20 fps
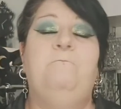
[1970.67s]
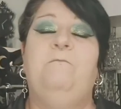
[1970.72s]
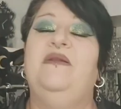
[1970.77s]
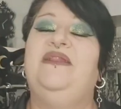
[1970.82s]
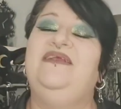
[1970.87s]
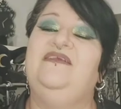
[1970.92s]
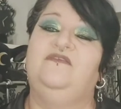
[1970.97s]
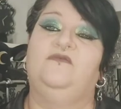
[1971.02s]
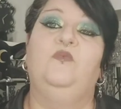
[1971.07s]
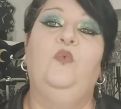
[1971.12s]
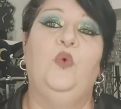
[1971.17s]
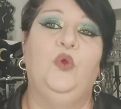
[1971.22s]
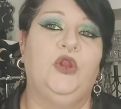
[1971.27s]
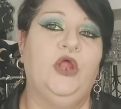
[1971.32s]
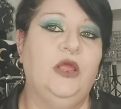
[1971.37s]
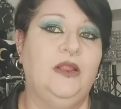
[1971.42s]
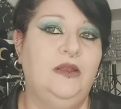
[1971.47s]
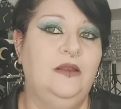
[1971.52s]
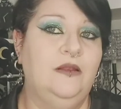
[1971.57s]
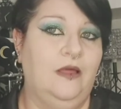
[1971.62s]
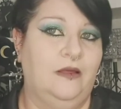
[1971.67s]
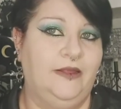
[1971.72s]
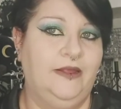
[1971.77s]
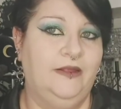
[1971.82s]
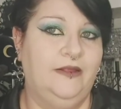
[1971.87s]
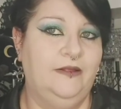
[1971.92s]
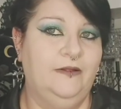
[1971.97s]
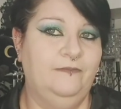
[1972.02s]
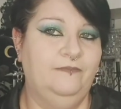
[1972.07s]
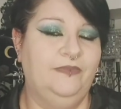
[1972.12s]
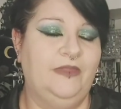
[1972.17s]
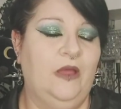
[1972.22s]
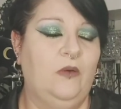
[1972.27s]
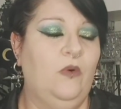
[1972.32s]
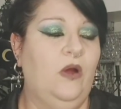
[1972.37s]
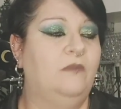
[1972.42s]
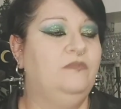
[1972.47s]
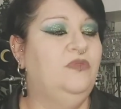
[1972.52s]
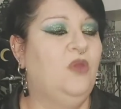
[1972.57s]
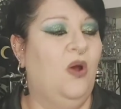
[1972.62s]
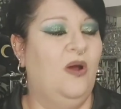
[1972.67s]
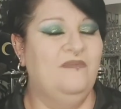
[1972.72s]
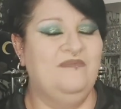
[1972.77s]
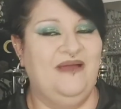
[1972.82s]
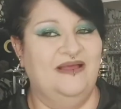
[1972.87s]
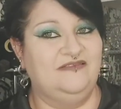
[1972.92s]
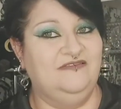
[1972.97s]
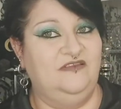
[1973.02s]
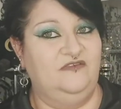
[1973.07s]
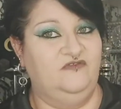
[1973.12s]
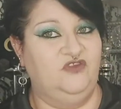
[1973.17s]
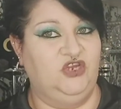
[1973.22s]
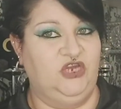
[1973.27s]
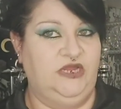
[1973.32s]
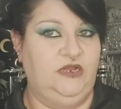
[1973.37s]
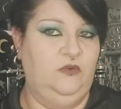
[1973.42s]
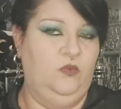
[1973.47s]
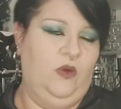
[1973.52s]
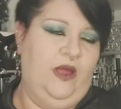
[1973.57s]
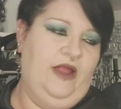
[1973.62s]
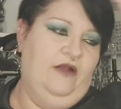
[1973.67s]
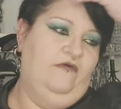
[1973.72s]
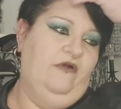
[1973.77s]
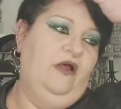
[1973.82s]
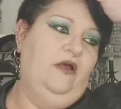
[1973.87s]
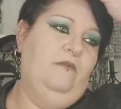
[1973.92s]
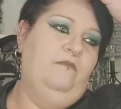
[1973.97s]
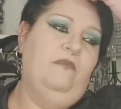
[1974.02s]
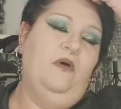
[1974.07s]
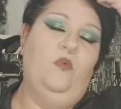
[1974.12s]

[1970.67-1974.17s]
But it's what I like. Now, I'm not a massive jean wearer,